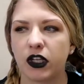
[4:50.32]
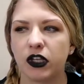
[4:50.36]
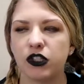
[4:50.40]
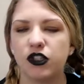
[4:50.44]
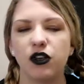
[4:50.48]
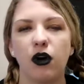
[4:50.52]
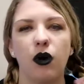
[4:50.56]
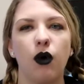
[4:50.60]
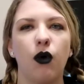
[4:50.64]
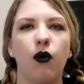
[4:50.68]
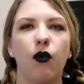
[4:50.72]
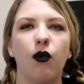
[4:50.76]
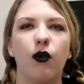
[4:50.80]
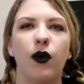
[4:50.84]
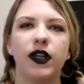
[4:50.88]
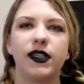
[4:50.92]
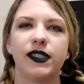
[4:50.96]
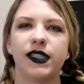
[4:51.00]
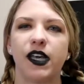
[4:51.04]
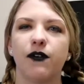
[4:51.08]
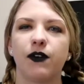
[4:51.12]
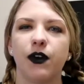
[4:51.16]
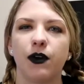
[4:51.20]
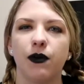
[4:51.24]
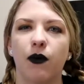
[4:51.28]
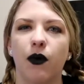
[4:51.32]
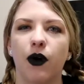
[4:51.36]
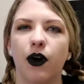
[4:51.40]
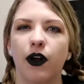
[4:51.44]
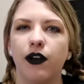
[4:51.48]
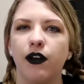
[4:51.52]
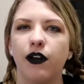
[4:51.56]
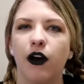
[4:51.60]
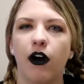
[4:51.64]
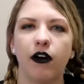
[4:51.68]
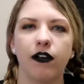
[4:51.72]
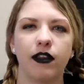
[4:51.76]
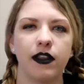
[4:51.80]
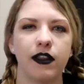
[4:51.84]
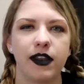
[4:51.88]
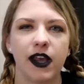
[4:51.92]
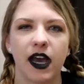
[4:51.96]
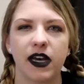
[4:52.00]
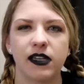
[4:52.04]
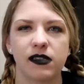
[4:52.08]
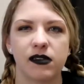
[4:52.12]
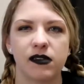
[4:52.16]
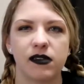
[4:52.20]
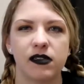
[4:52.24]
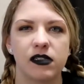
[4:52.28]
So once all the
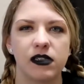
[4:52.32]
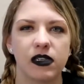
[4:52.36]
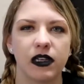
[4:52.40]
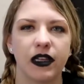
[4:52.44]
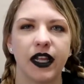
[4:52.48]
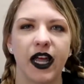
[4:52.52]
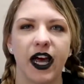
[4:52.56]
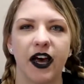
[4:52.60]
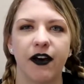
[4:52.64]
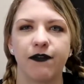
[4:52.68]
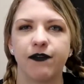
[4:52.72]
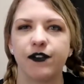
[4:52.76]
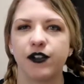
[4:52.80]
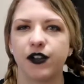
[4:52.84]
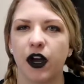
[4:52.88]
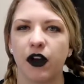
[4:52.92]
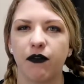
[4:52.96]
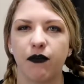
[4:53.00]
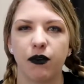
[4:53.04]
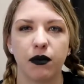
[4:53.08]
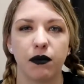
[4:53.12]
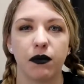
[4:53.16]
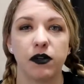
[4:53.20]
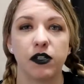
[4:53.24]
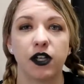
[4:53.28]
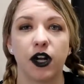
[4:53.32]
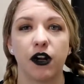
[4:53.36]
guests left and we were